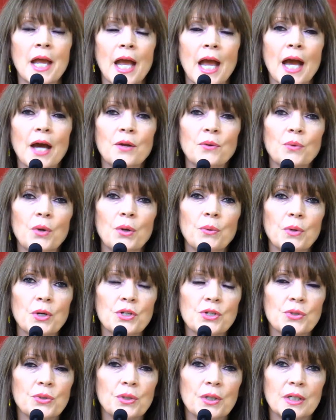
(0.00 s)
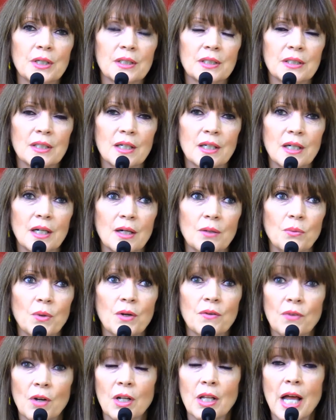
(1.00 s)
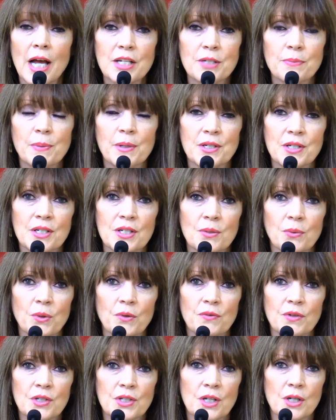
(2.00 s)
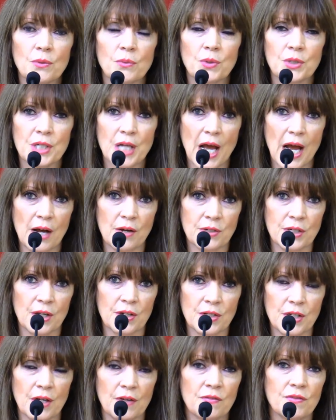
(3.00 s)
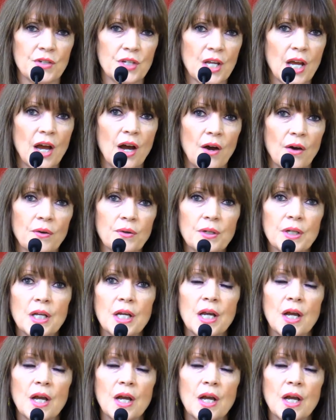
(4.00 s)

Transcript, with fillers: And we went to a, uh, one of our last places that we visited was a house outside of the town